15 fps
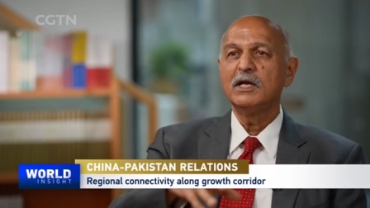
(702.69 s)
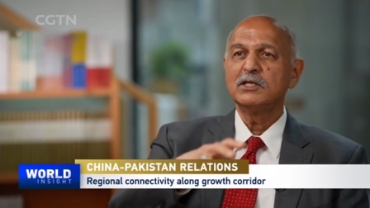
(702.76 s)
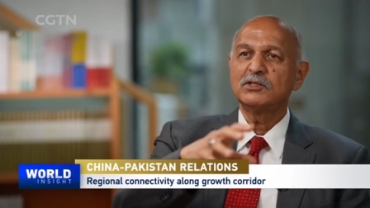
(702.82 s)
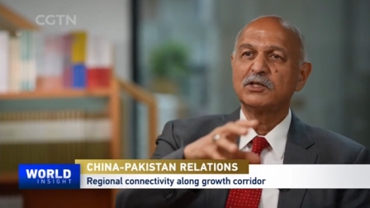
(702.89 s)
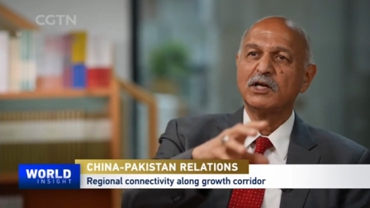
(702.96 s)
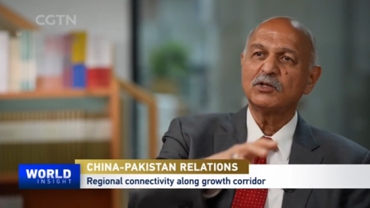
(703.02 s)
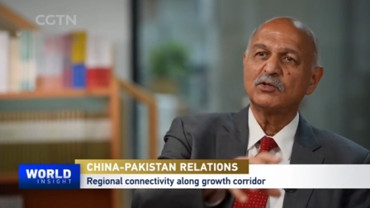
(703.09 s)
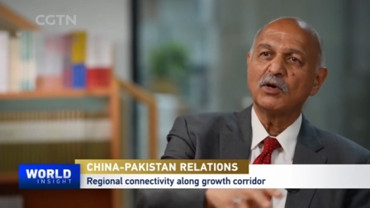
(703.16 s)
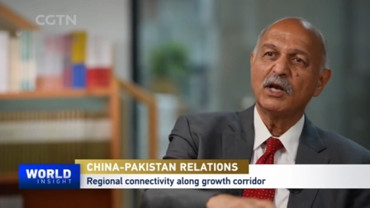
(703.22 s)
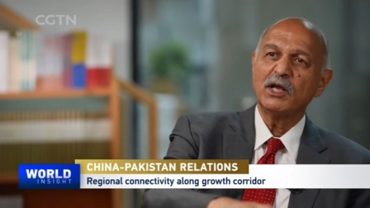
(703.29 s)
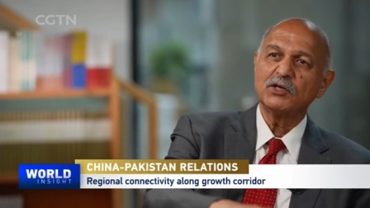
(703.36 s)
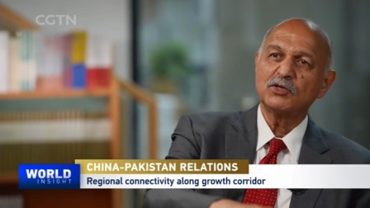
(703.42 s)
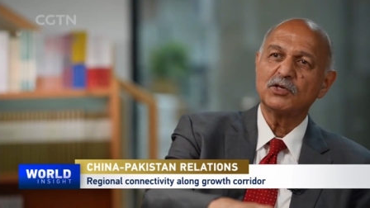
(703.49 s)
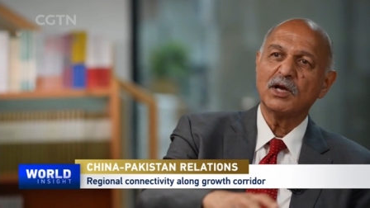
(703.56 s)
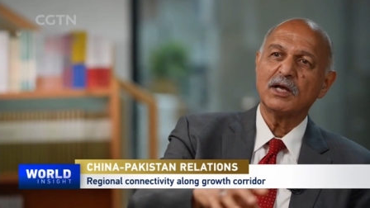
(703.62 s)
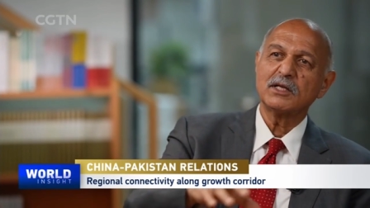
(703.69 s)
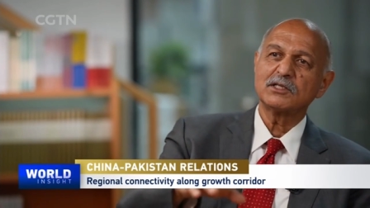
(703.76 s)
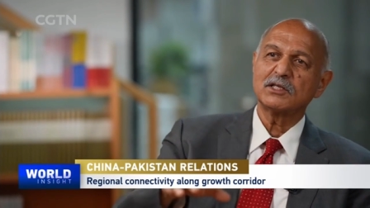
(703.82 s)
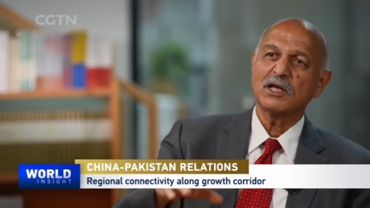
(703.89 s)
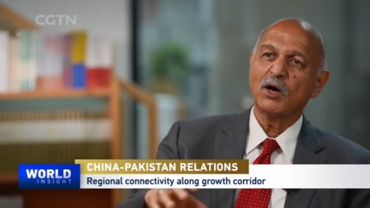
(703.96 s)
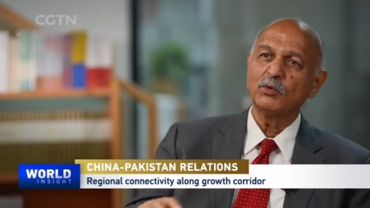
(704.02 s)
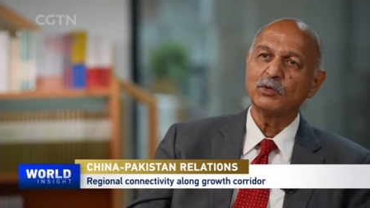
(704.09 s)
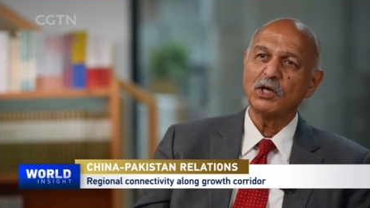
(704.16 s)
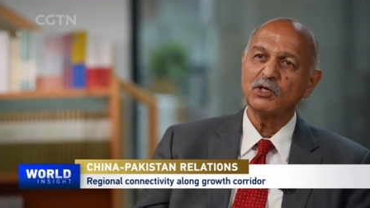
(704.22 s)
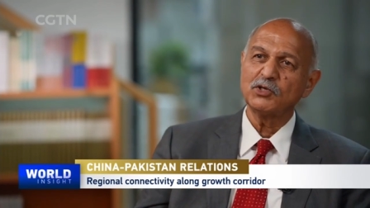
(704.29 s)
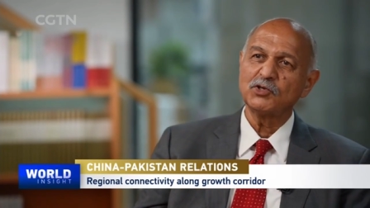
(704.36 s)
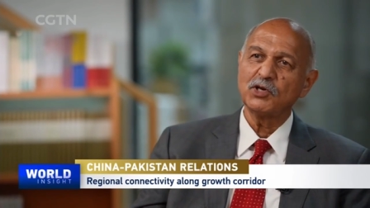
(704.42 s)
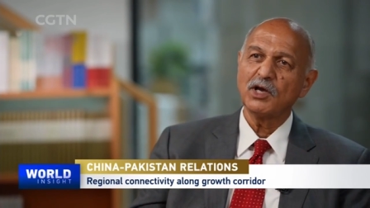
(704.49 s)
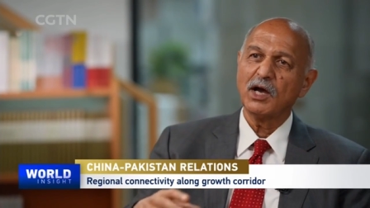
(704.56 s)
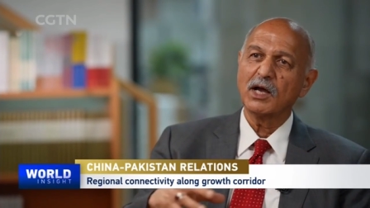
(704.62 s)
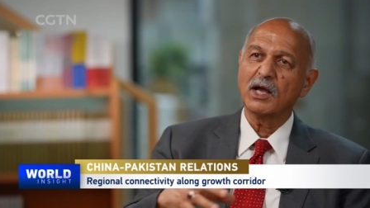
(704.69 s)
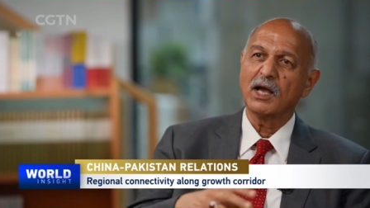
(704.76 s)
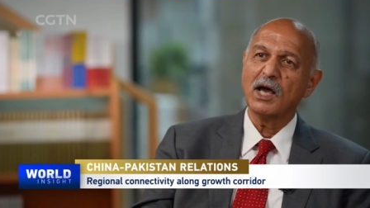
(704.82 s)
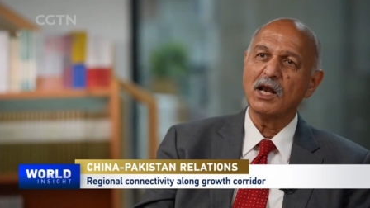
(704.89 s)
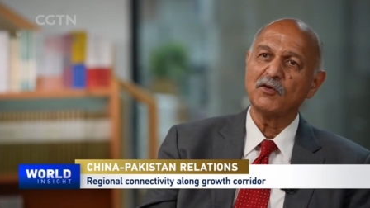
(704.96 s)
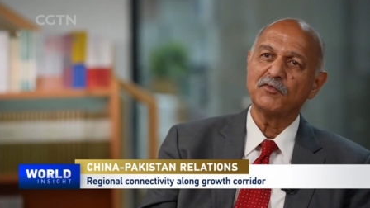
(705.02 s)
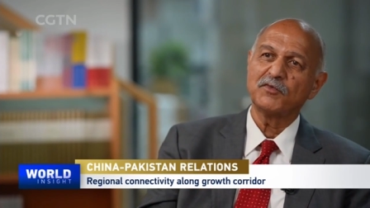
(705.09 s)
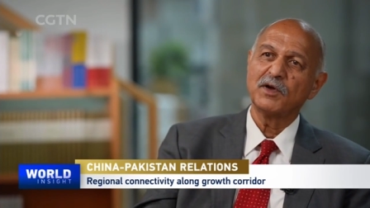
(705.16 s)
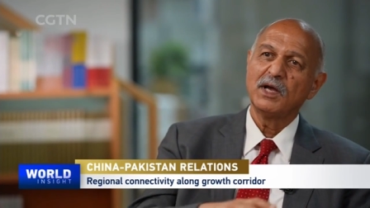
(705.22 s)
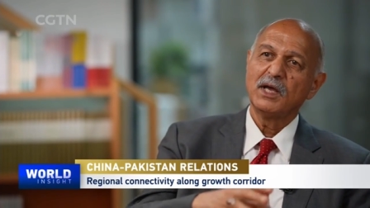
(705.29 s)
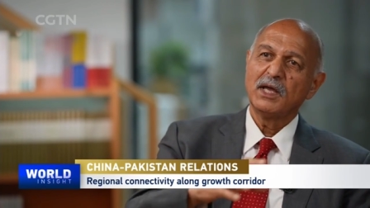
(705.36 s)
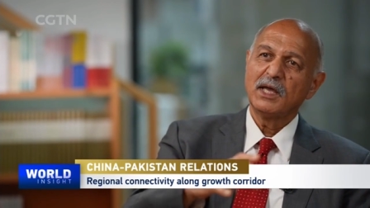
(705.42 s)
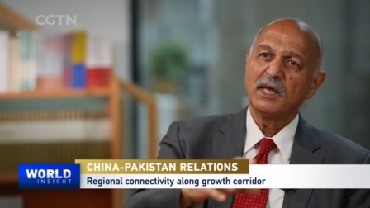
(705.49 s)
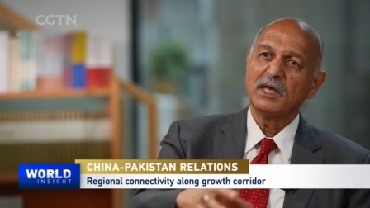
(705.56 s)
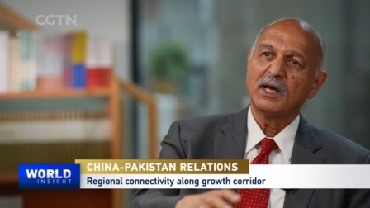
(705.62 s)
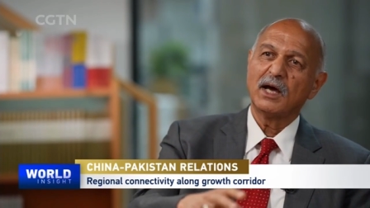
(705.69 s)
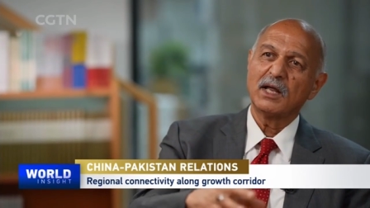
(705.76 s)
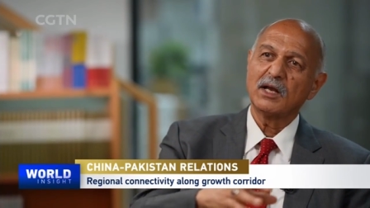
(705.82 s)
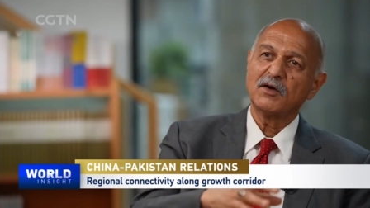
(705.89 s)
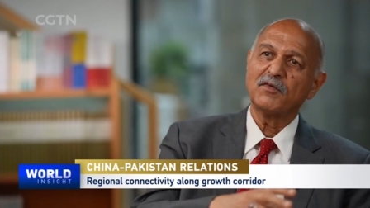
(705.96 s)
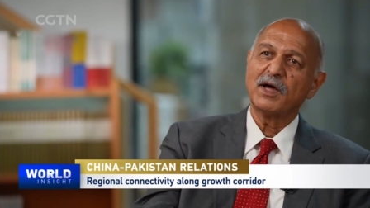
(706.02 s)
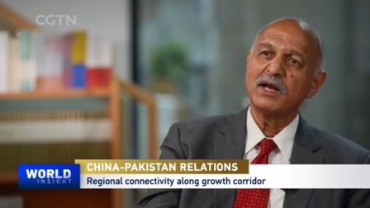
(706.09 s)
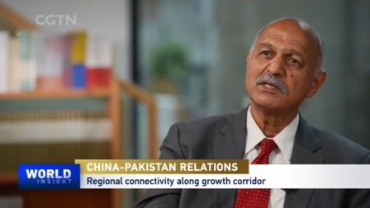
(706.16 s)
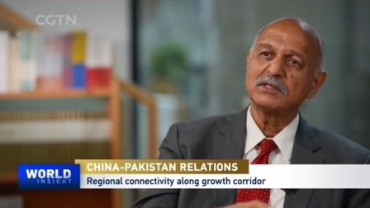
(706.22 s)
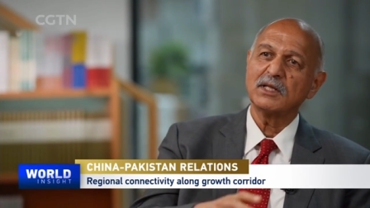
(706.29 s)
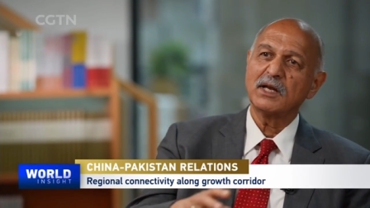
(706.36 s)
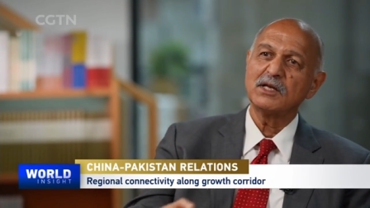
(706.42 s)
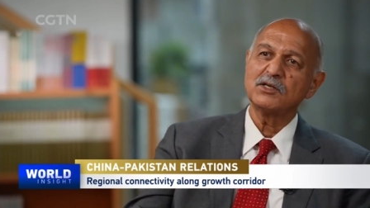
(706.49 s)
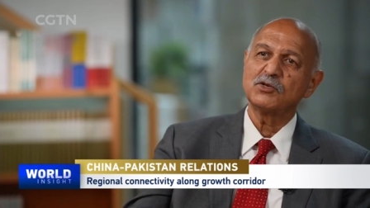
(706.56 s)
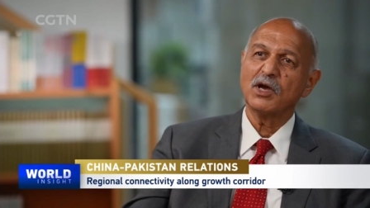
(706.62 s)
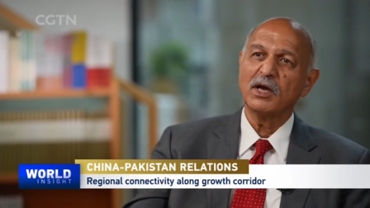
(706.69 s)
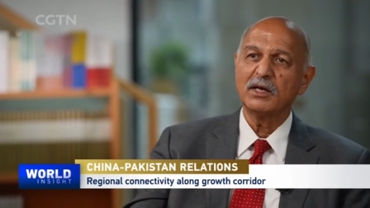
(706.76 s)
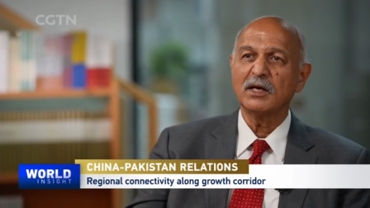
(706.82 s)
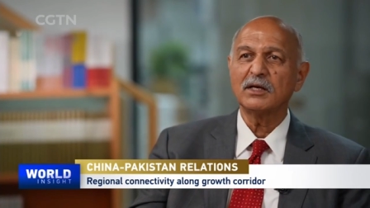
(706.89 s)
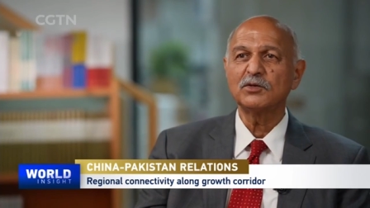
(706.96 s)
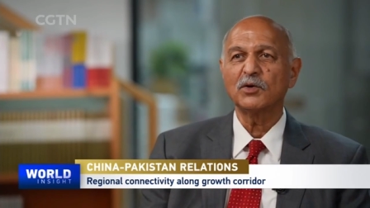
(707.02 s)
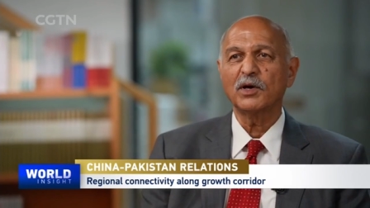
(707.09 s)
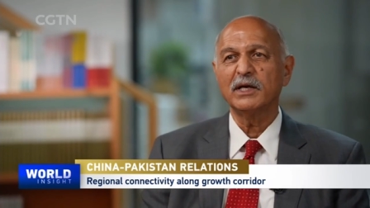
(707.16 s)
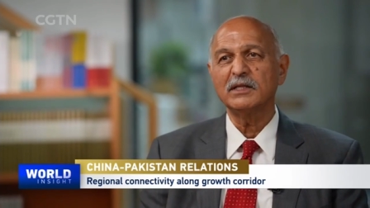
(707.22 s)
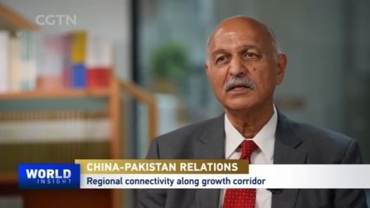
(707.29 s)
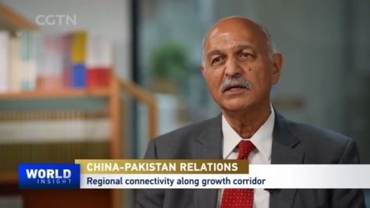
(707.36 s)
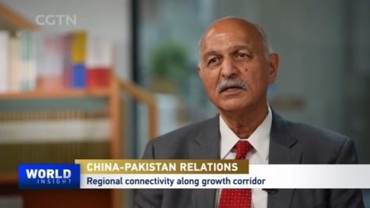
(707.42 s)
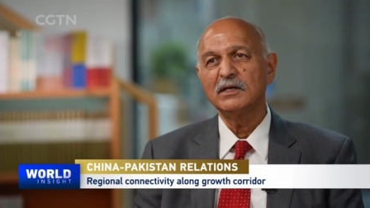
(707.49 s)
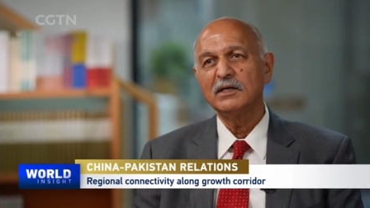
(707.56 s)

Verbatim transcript: Central Asia, South Asia, Gulf, Iran, Afghanistan, and China together.